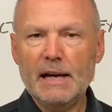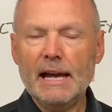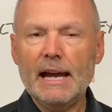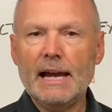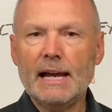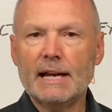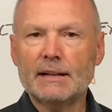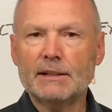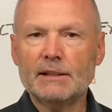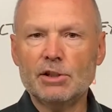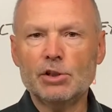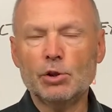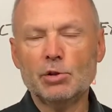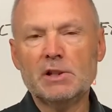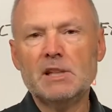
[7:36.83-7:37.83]
and you
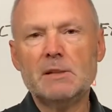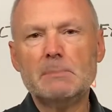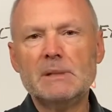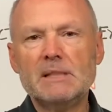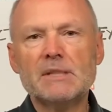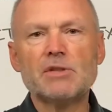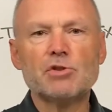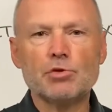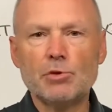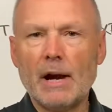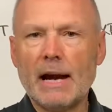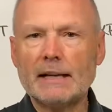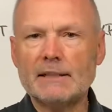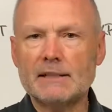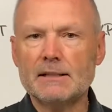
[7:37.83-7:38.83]
don't need to be
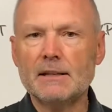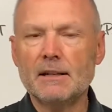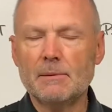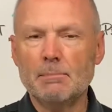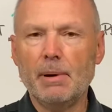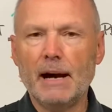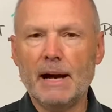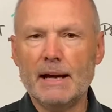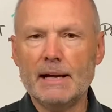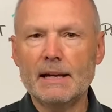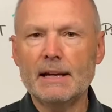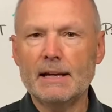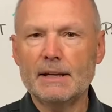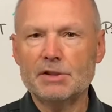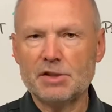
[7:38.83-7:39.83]
distracted by
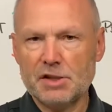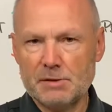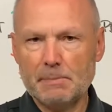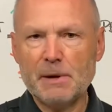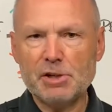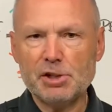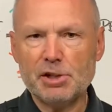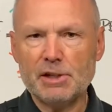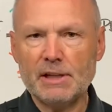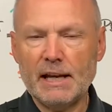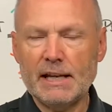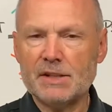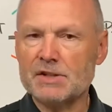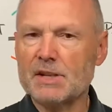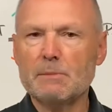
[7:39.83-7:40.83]
suspicion
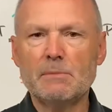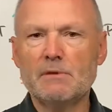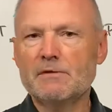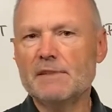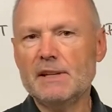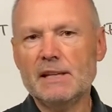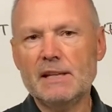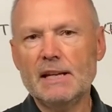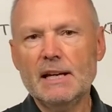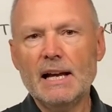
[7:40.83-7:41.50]
and some of the